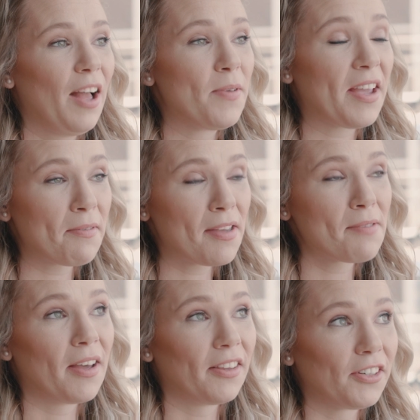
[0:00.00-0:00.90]
Becoming
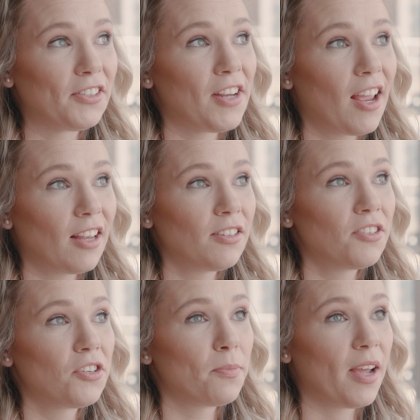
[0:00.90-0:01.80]
a mother
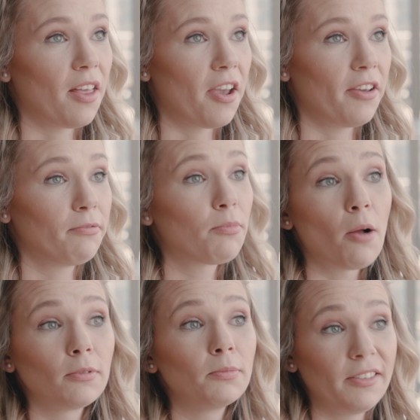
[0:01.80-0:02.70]
changed my life,
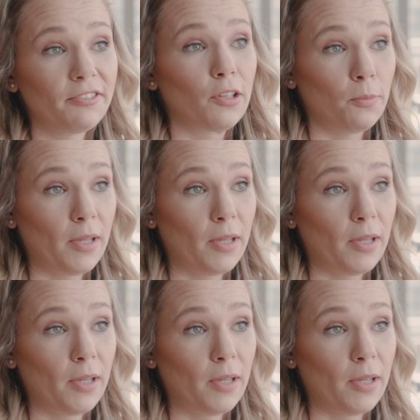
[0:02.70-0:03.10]
probably for the